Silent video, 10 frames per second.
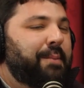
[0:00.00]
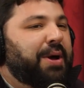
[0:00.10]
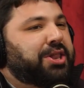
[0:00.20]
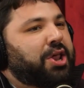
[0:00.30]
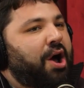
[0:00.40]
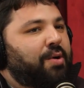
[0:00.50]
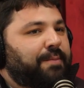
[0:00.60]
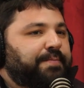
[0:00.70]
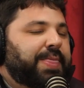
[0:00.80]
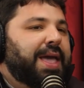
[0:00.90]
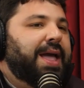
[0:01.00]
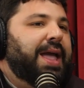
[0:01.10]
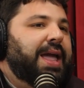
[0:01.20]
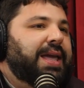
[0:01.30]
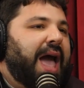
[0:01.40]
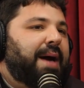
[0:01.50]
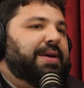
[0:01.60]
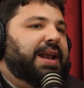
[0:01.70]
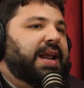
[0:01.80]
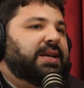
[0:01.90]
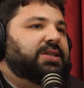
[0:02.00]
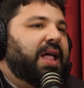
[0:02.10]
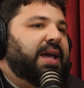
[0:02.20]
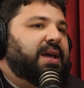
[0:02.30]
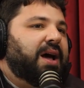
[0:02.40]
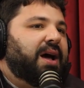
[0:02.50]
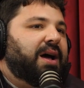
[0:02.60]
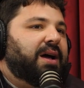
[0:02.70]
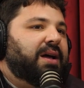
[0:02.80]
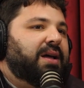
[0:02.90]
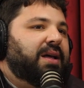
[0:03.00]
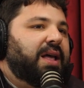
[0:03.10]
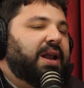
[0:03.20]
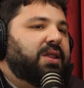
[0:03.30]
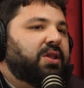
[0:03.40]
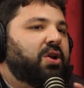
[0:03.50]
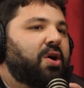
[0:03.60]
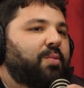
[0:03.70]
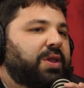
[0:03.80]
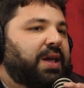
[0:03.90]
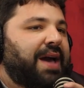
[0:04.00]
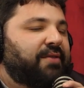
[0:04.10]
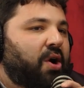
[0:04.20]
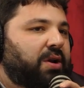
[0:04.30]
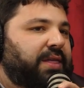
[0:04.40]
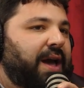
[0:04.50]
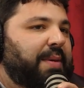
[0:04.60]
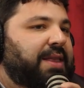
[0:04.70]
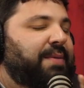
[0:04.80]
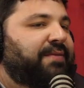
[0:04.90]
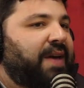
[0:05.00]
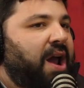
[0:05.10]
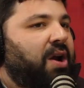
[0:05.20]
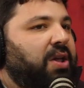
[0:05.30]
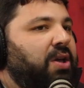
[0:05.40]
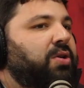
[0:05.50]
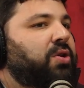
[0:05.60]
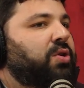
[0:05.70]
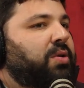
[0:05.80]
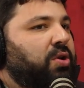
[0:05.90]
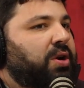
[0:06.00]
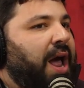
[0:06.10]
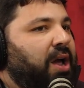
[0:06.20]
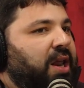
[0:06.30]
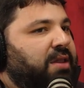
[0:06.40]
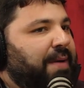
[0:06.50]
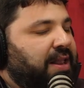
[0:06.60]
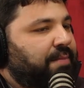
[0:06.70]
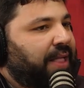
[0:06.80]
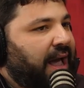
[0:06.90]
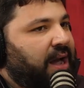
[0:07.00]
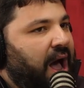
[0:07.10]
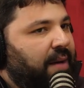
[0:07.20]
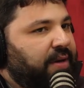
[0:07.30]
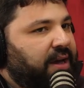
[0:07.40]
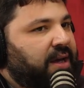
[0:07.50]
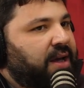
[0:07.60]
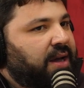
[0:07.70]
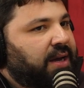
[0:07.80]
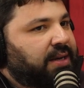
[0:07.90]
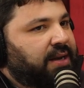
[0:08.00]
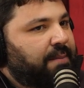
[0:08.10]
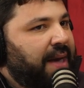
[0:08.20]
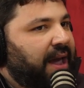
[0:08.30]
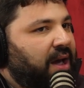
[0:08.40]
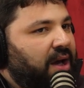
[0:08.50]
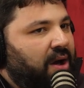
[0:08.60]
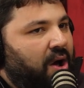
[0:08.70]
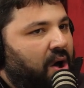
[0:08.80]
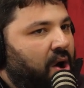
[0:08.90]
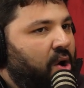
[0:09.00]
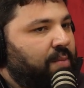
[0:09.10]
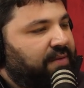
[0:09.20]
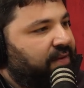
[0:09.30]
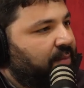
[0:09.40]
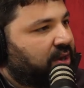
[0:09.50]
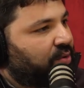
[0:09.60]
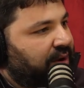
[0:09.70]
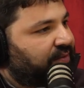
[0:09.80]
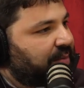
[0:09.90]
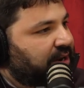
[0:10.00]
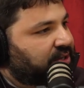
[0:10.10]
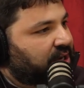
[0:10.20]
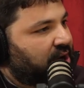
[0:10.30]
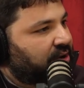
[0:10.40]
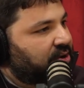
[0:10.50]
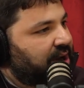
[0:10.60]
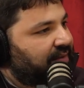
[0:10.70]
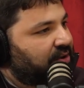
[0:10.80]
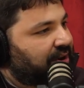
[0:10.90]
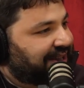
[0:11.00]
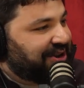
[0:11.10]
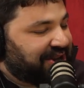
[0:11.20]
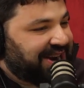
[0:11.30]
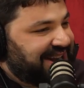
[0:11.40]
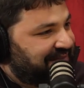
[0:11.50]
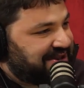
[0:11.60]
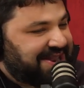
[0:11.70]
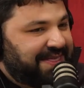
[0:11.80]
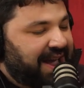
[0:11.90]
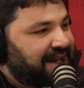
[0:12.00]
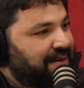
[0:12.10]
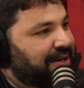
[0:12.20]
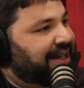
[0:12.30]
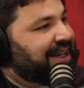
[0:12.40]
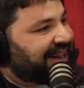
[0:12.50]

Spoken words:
But so, yeah, I mean, it is like, it is, you know, was the Kevin Hart thing. I mean, to be fair, you're not going to expect a black comic to make a homophobic tweet from years ago. You could have never seen that coming.